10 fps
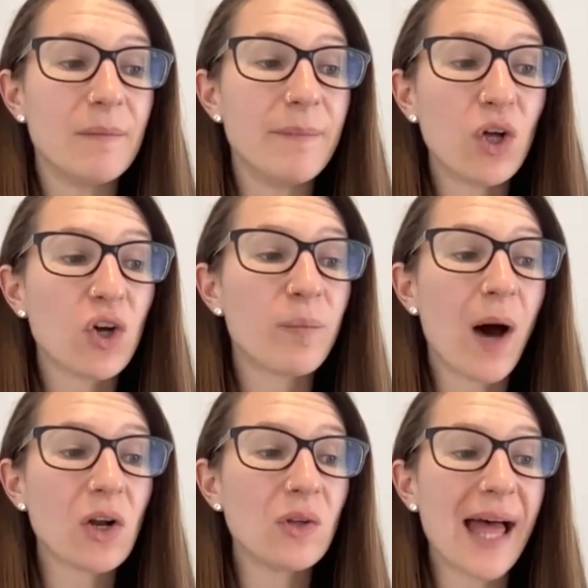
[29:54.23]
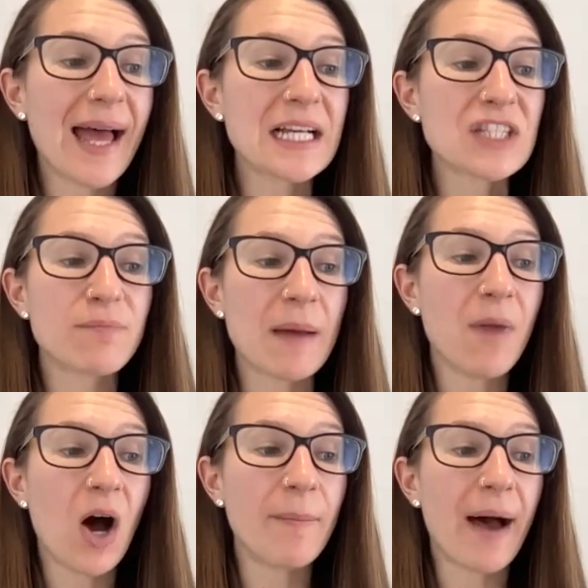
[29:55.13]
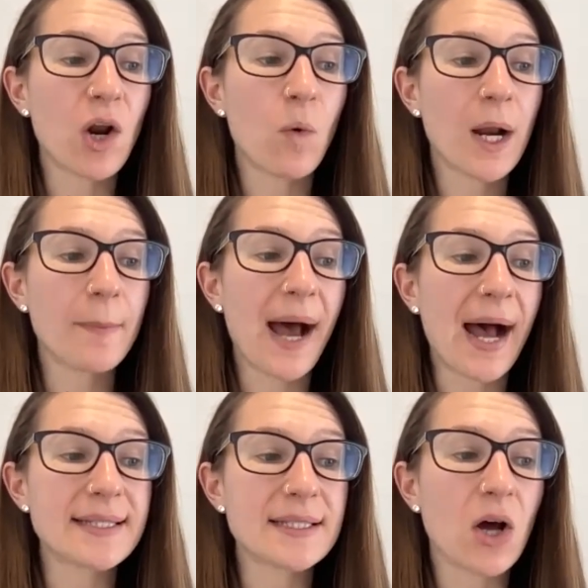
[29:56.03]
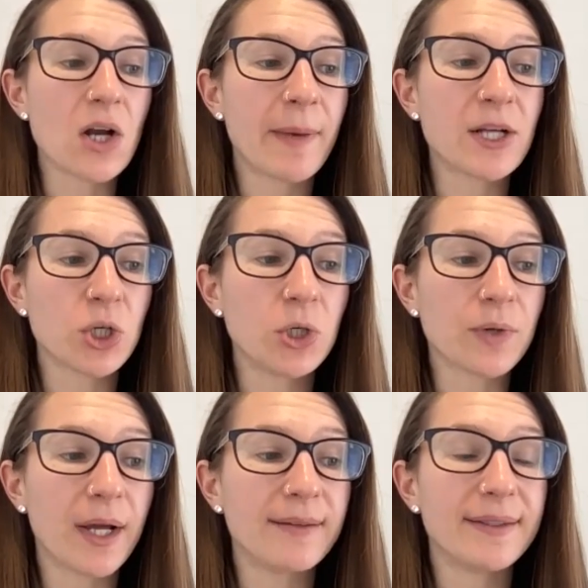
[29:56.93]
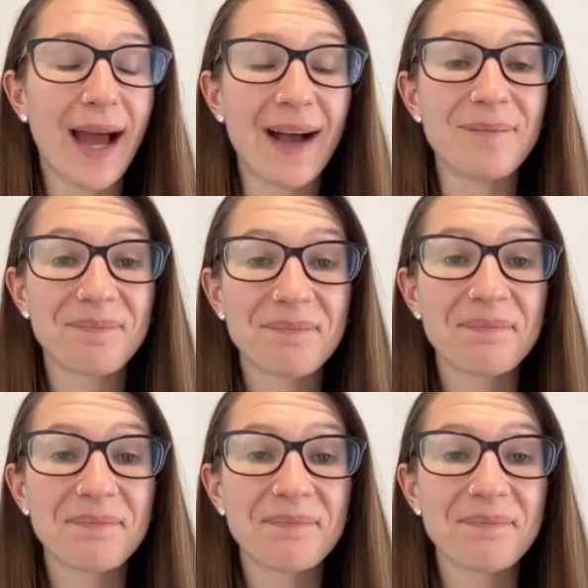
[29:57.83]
Milk bottle legs to my mom. I don't want to pass this on to my children. Yeah.